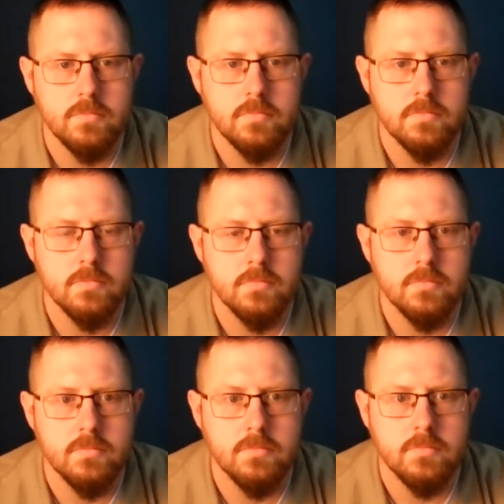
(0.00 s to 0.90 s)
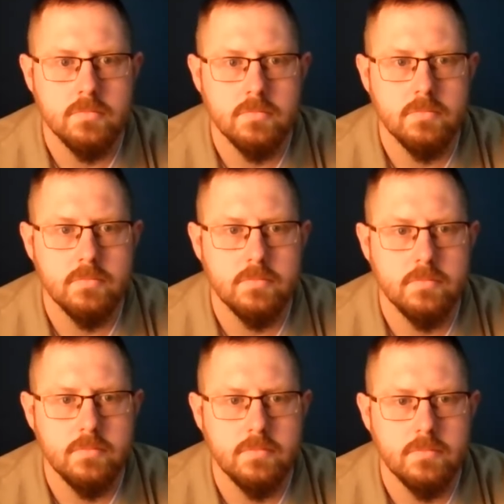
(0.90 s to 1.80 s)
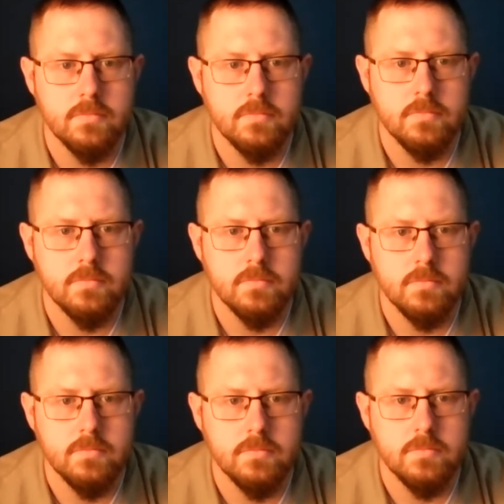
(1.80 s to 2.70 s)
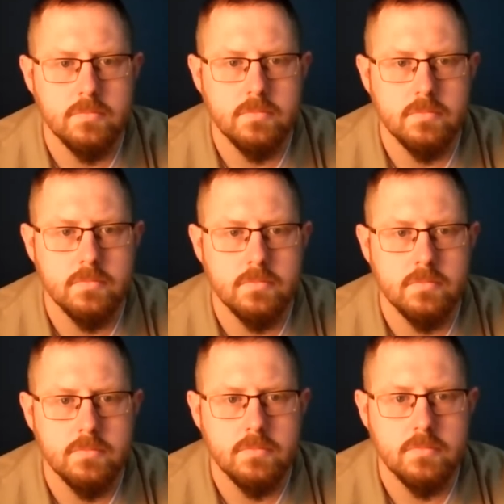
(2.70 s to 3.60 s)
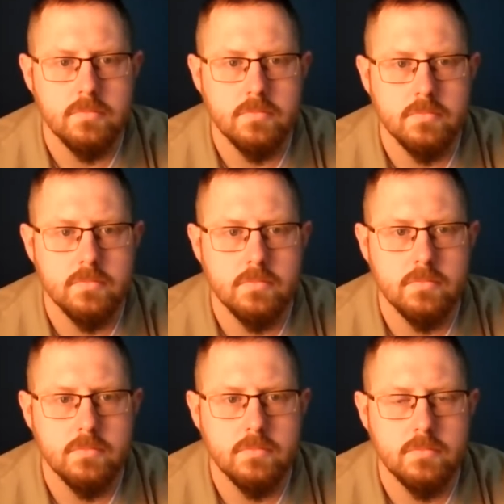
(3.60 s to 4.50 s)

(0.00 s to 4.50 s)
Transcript: (not speaking)